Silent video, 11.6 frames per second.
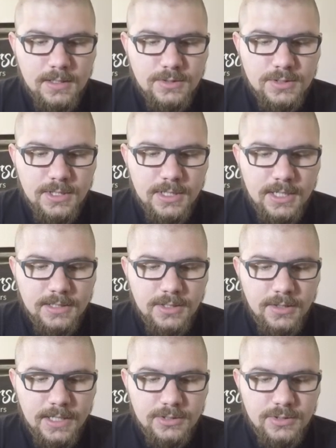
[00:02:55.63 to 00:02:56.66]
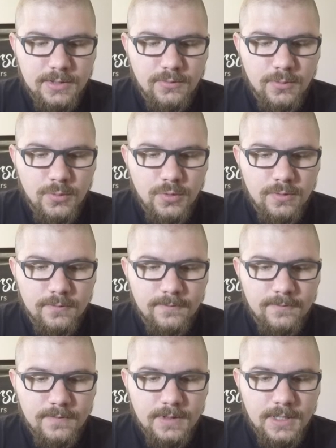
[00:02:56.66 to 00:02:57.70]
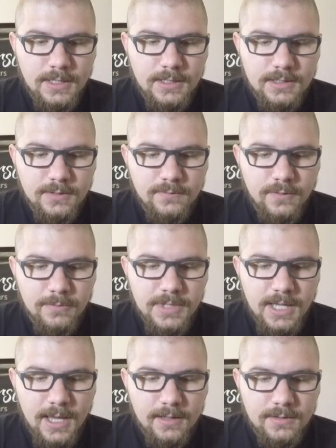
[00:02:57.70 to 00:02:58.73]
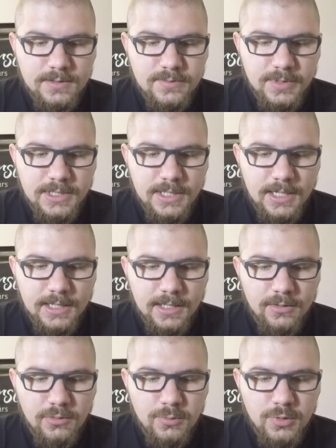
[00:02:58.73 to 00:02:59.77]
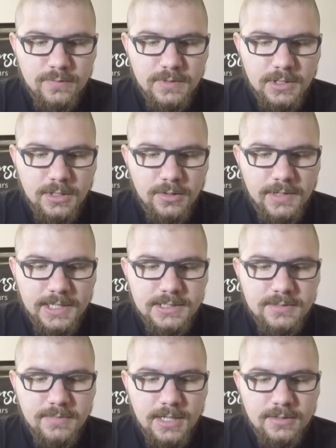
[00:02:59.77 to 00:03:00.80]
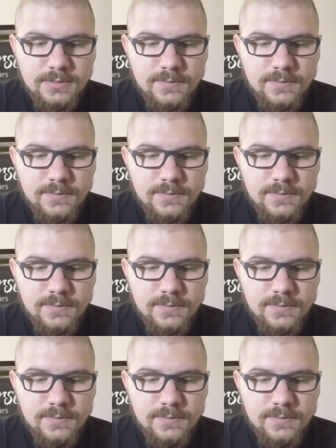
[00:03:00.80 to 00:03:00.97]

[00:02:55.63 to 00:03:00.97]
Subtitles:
just so that I don't actually remove anything from the ends, but that I can remove the correct amount